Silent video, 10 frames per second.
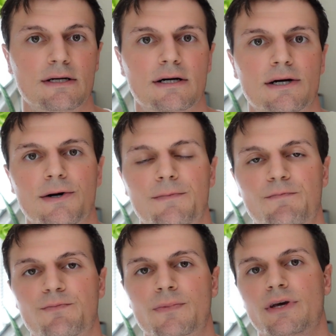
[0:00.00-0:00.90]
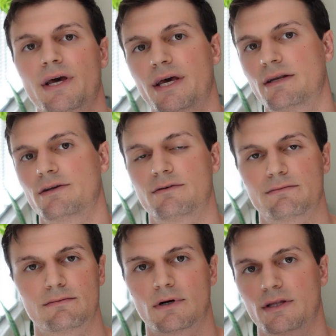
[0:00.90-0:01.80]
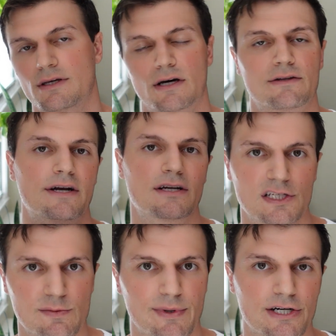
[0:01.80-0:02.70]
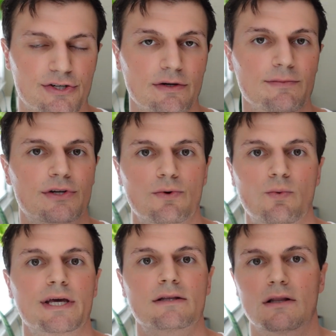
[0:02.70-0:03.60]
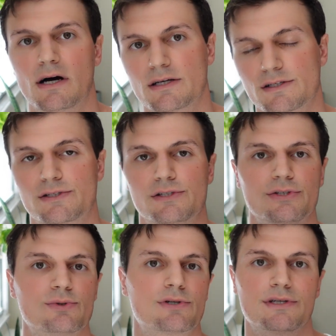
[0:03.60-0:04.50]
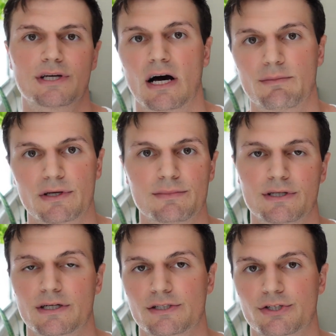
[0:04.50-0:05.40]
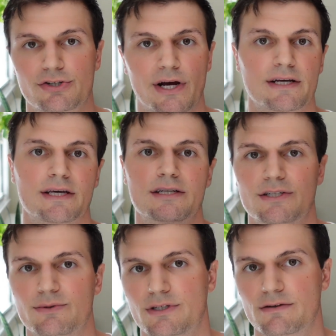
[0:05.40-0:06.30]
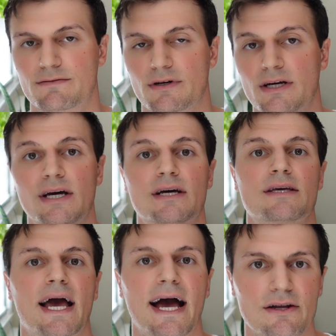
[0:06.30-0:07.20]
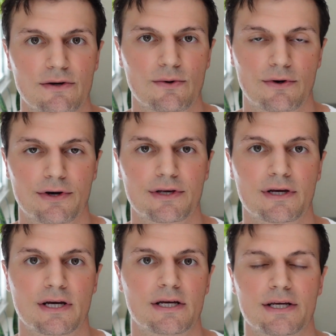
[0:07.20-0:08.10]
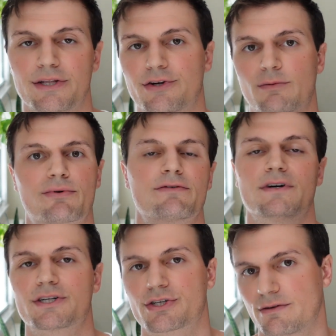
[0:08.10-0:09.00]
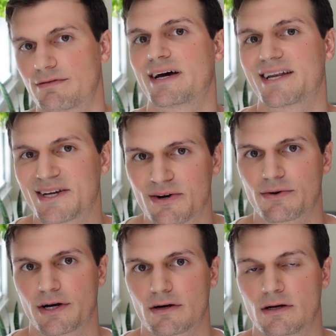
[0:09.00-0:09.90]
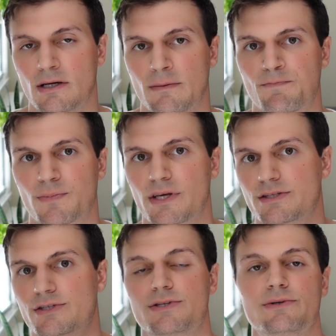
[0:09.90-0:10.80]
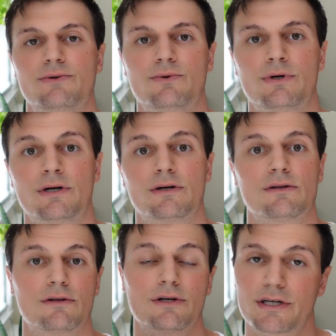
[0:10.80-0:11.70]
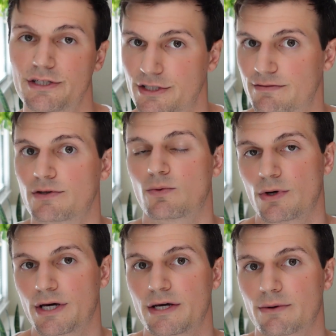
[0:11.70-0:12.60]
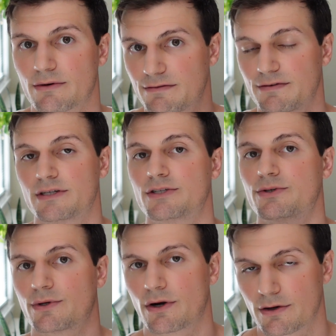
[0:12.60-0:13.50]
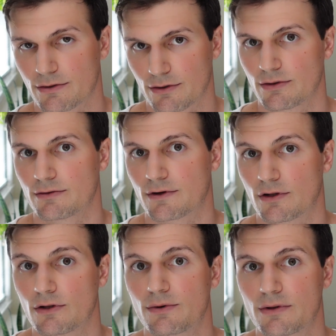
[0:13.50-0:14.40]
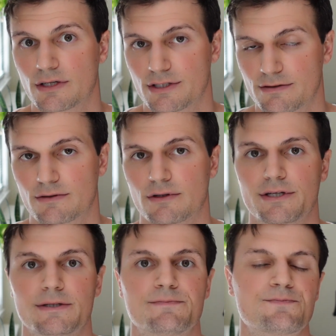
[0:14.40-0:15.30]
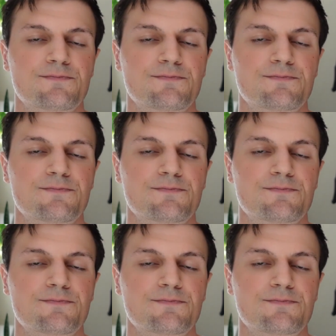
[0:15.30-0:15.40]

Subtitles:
And on the other end of the spectrum, weight loss isn't usually coming because you're trying to get into a different category in your professional fighting career. It's to look a different way or fit into an article of clothing differently.